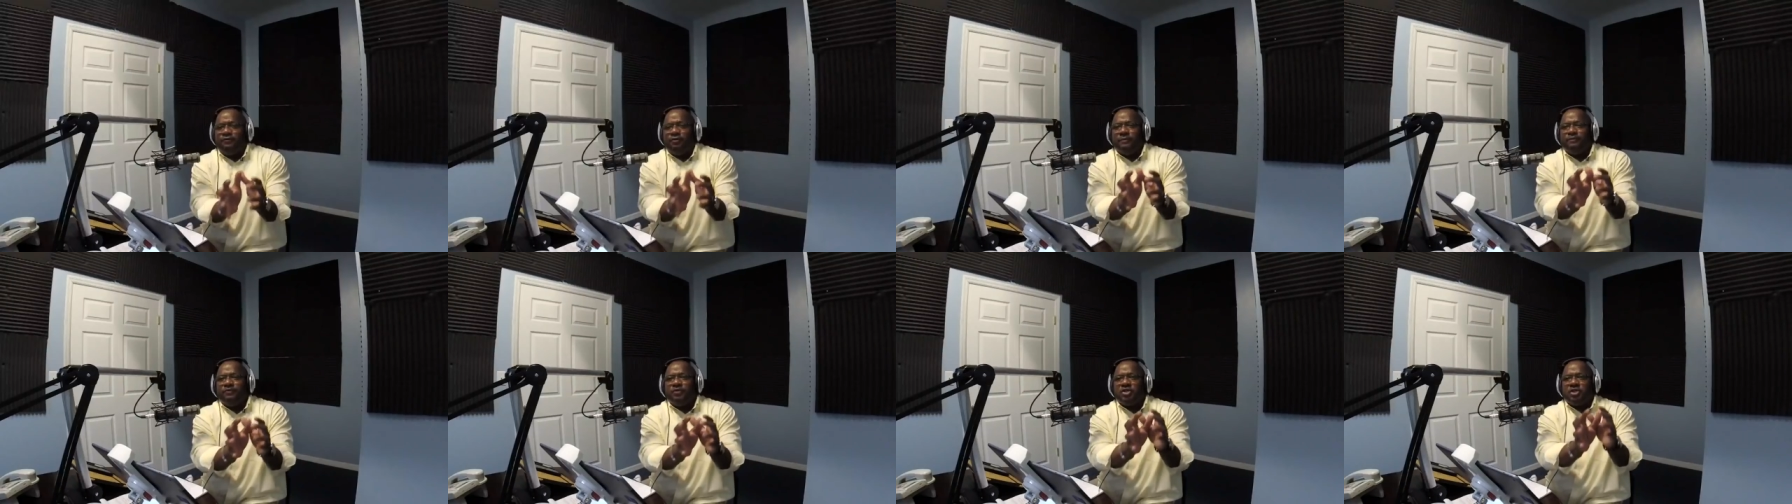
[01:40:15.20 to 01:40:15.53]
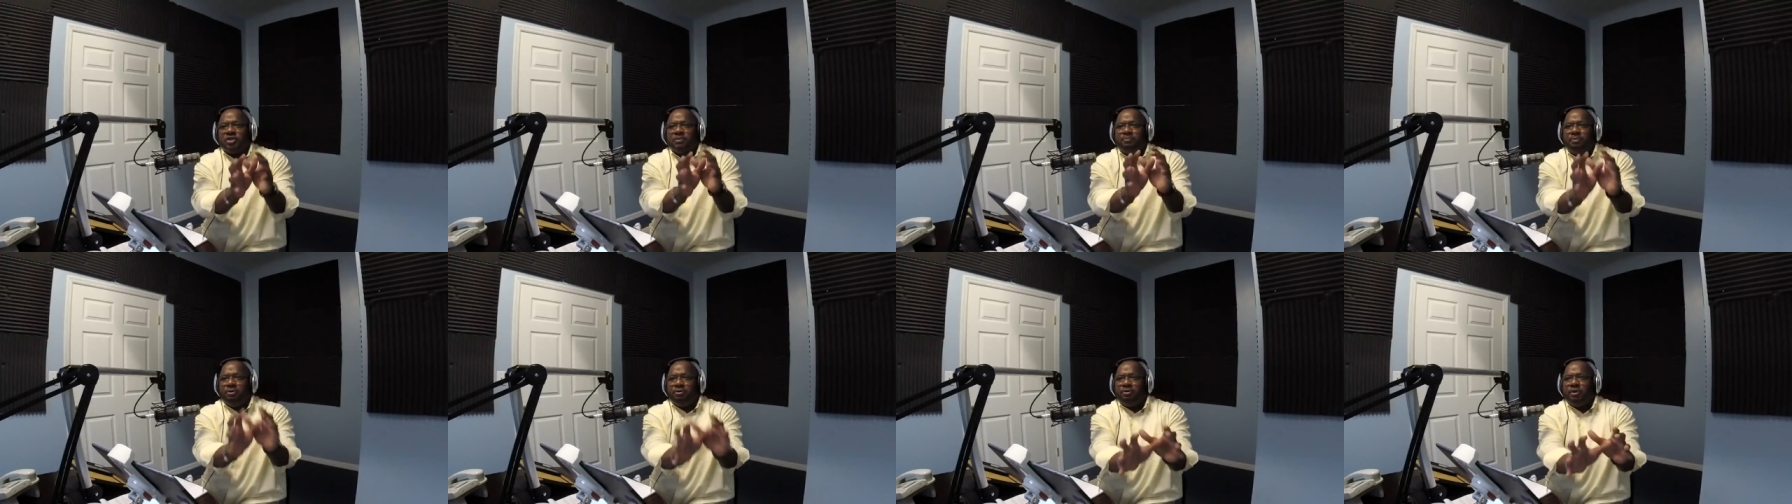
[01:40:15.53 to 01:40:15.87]
from
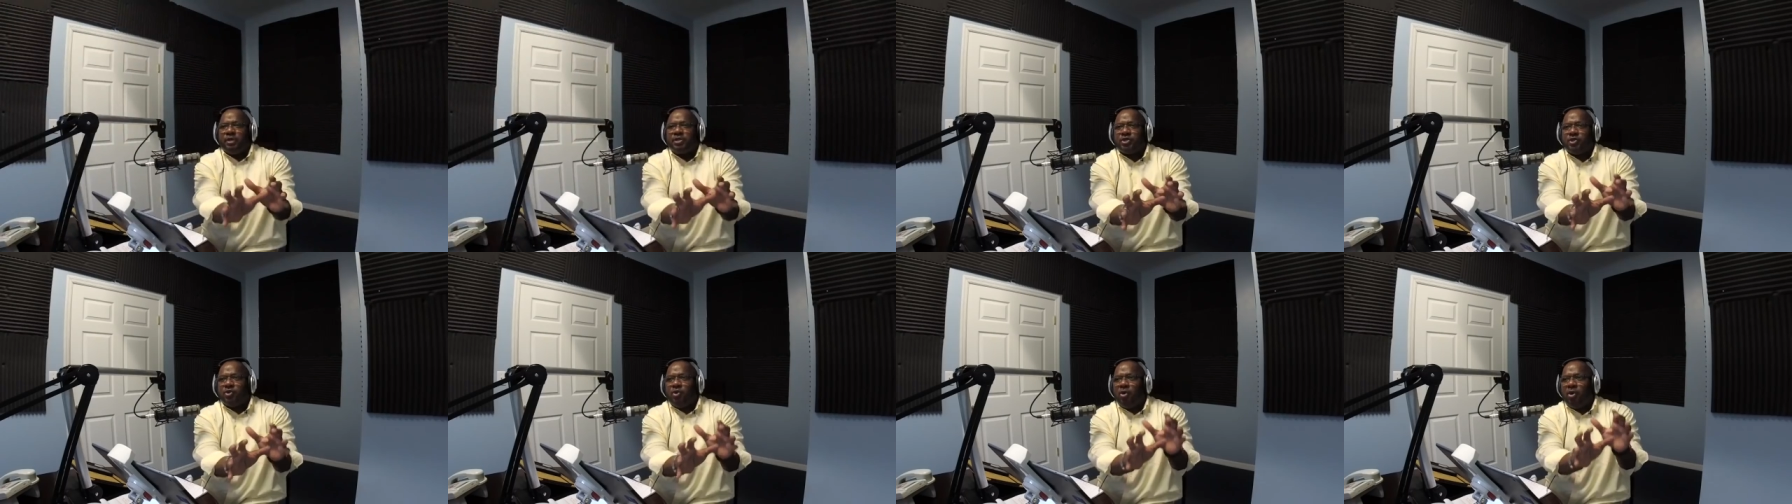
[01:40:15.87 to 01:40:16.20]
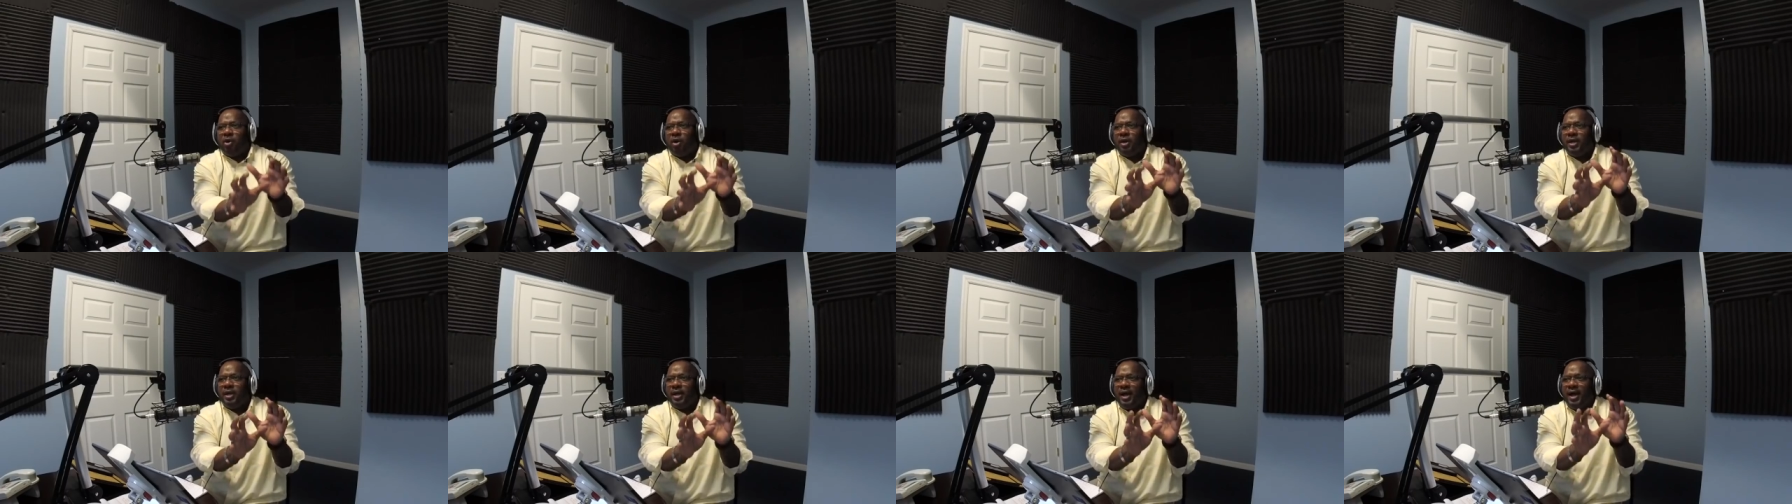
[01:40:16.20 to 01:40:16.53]
spirits
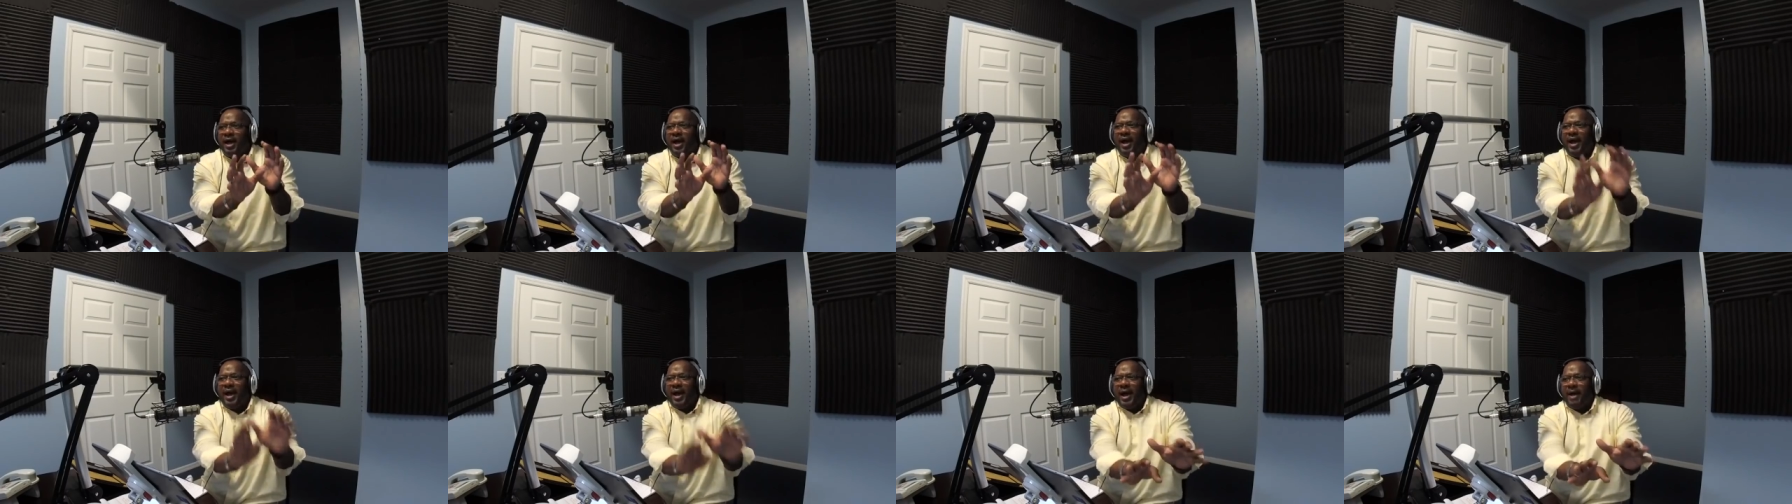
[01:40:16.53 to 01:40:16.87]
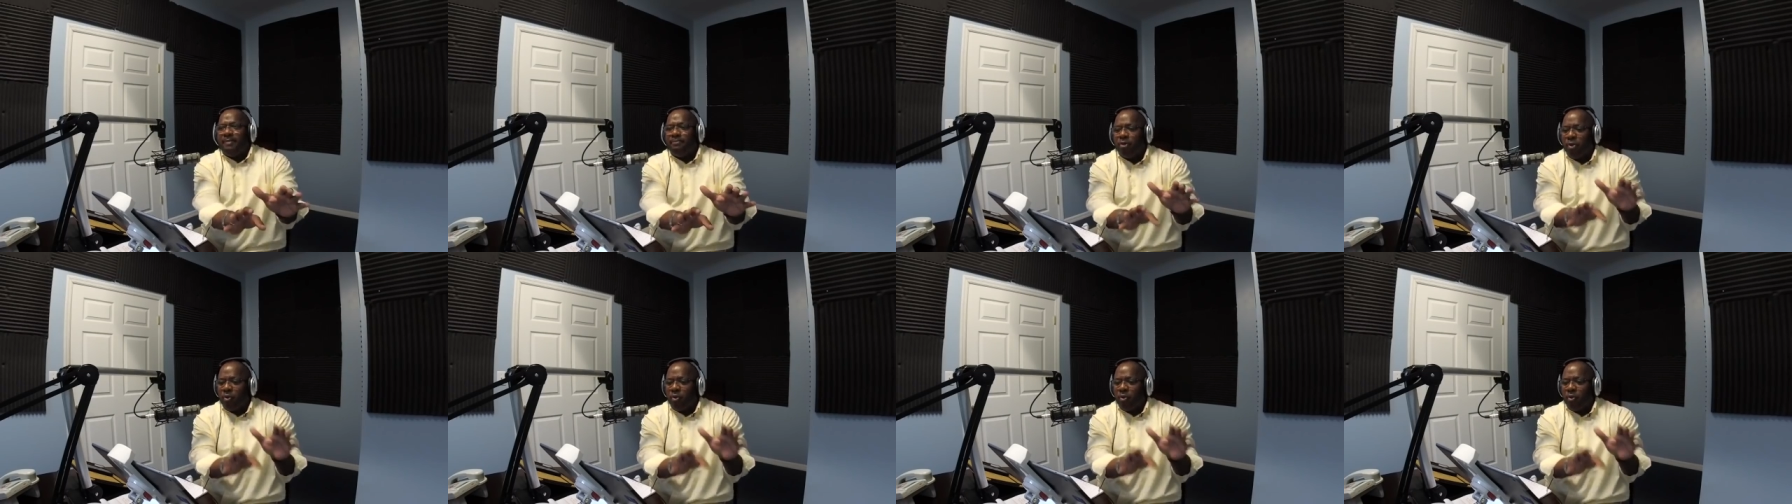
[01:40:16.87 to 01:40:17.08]
or harm